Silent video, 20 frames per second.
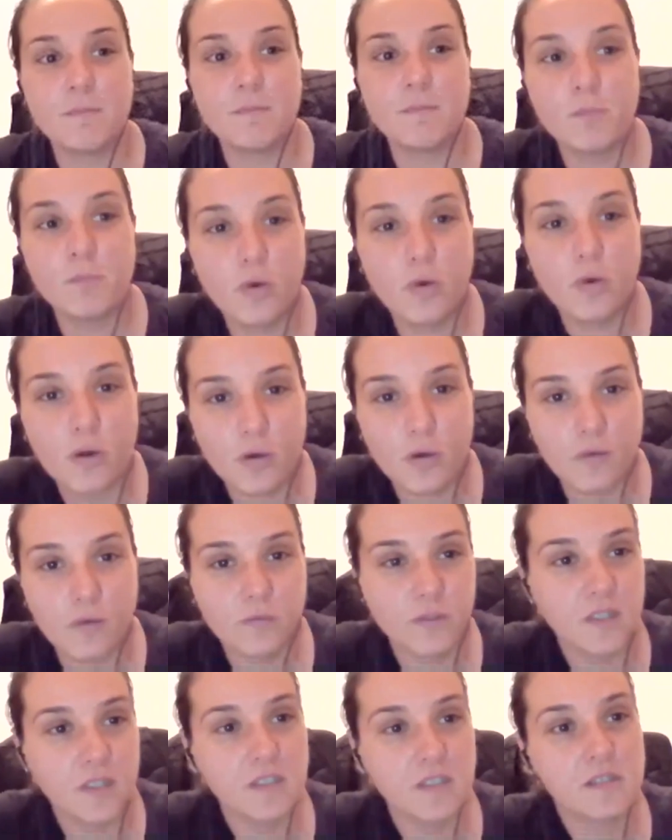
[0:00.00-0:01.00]
more of
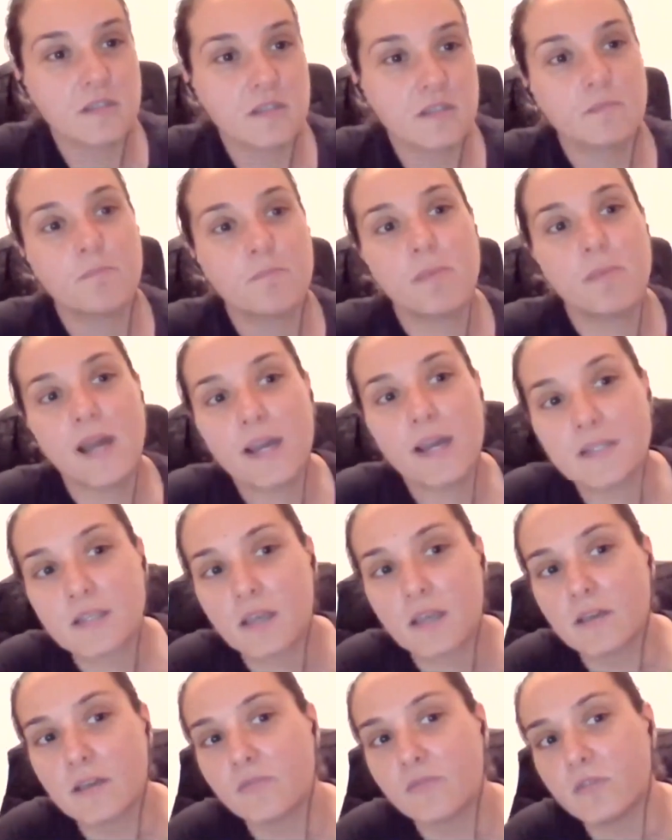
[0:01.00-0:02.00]
these banks
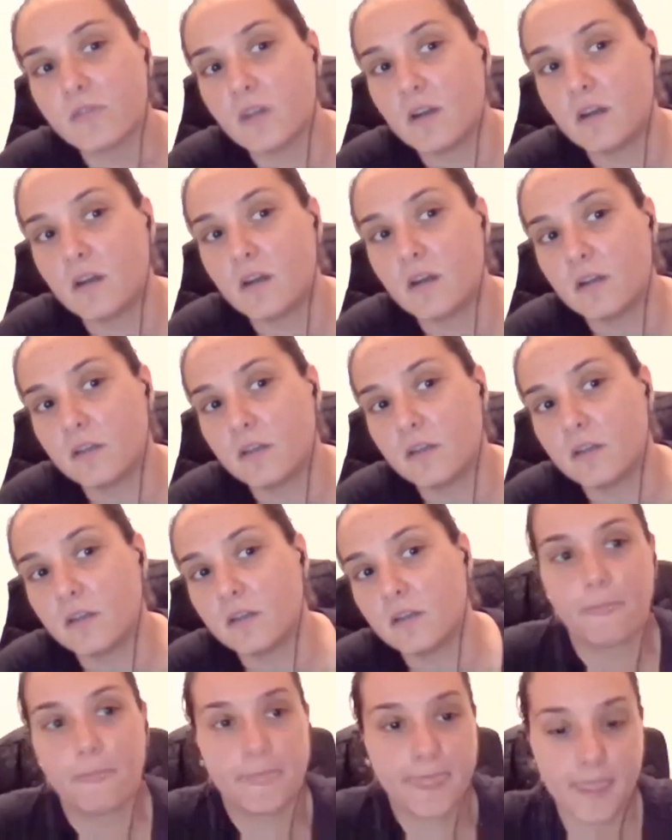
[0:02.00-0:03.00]
have
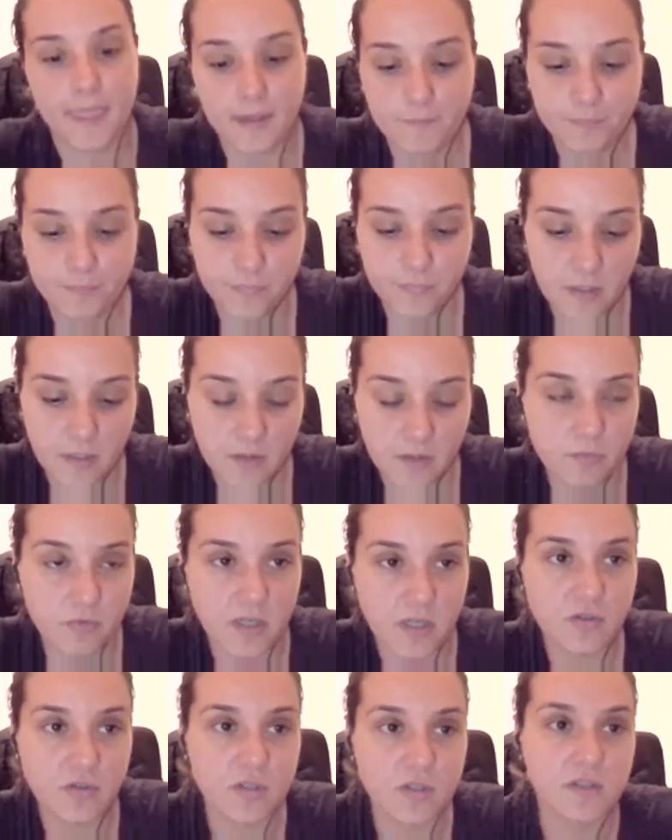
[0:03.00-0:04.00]
their
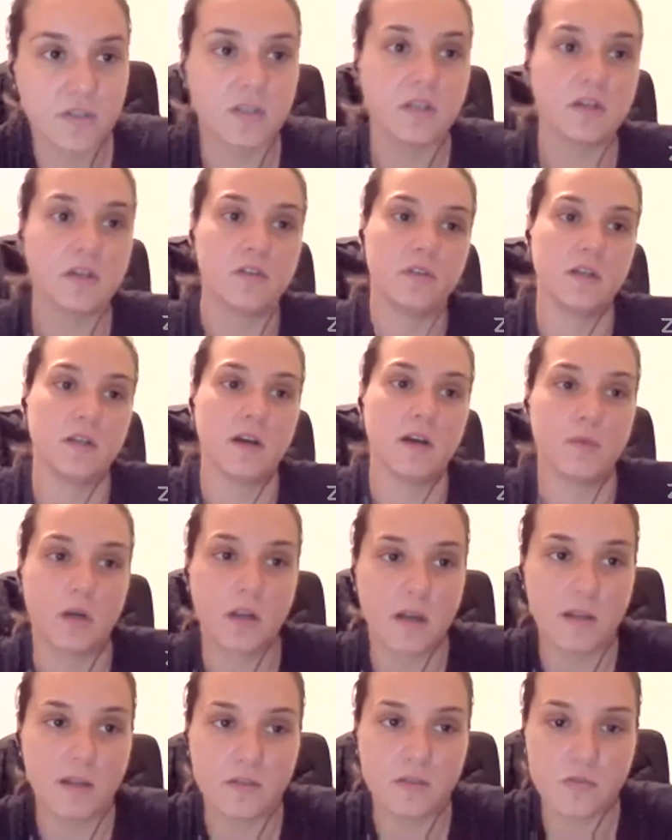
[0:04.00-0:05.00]
branches here in our
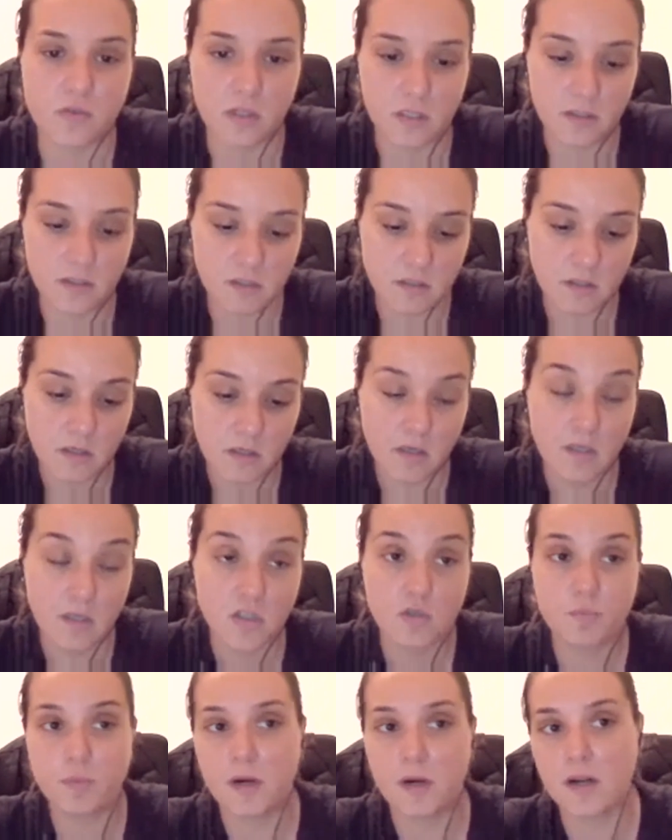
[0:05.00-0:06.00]
countries.
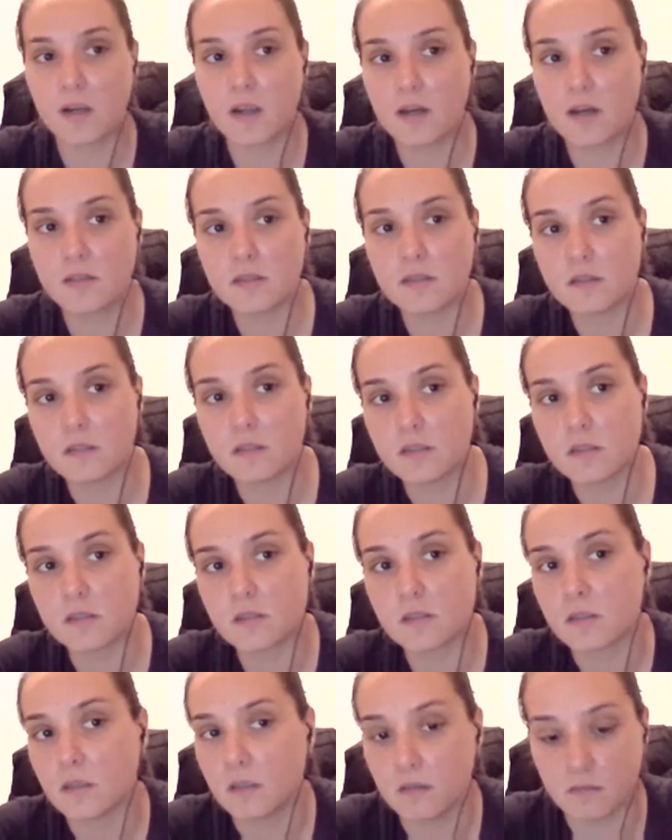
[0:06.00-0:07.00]
Sparkas is
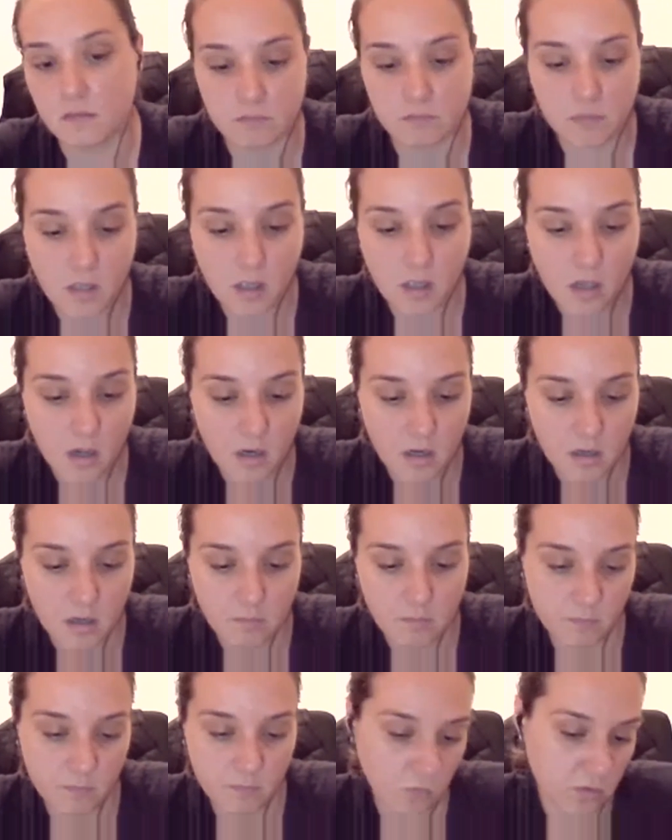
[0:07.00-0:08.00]
in
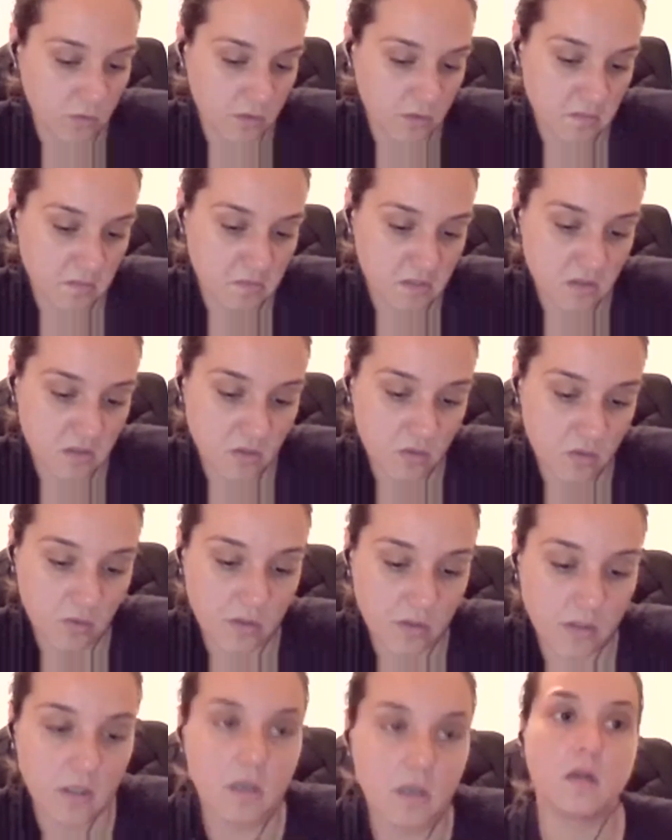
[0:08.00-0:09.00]
northern
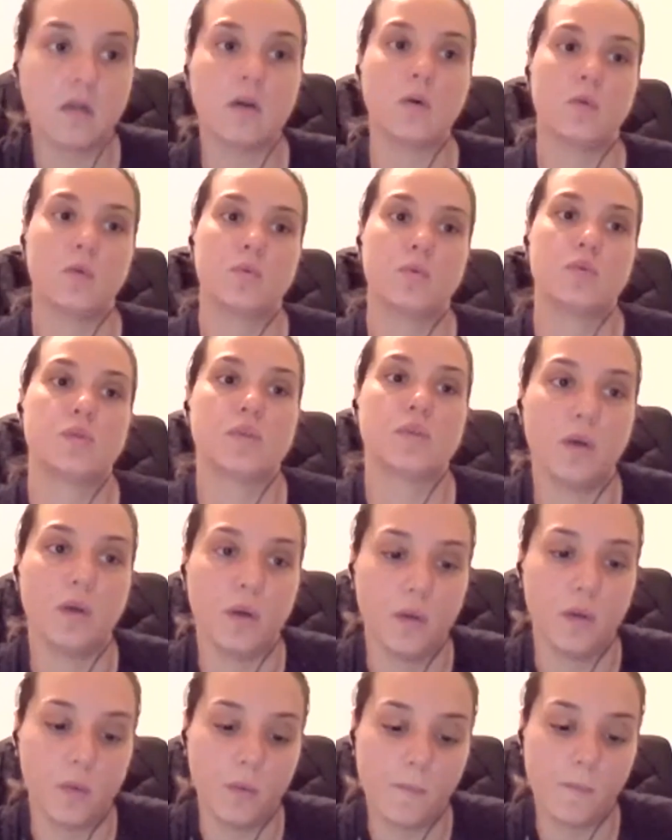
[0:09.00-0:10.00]
Macedonia,
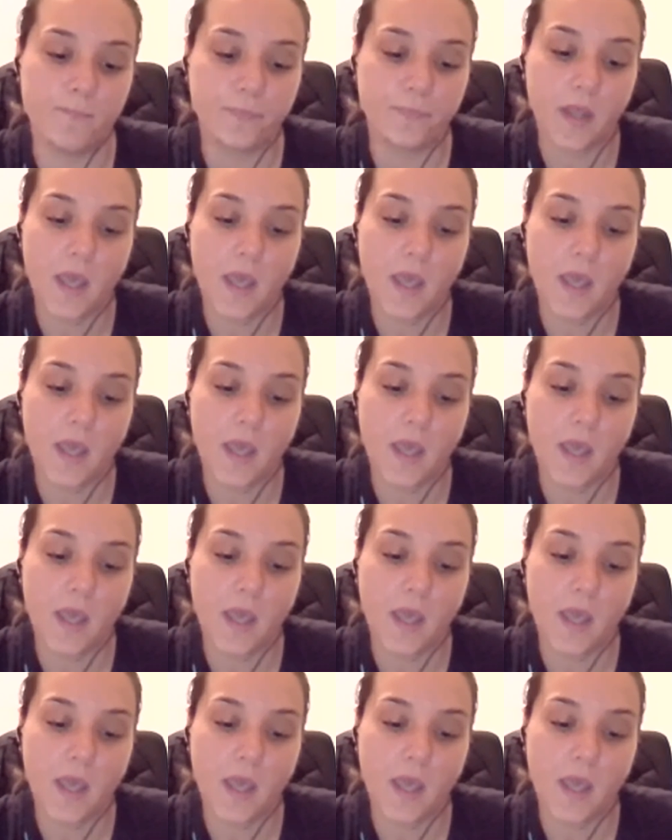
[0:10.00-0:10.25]
also